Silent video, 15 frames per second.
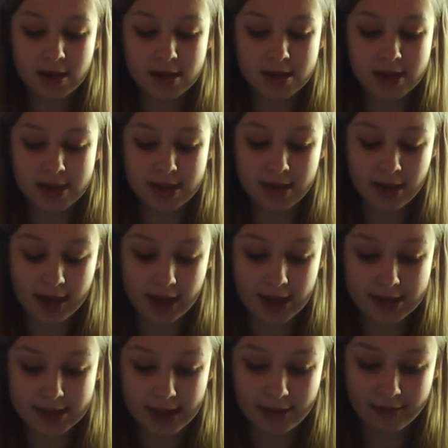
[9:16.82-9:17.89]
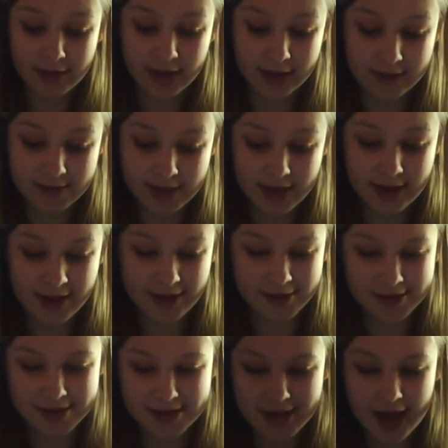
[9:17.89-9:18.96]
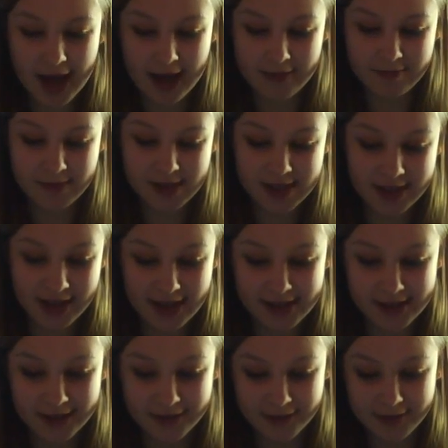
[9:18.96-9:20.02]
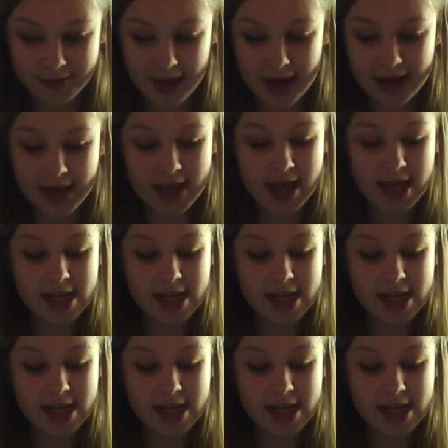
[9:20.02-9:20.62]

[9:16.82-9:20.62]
she isn't like herself and gives her her old Cheerios uniform back.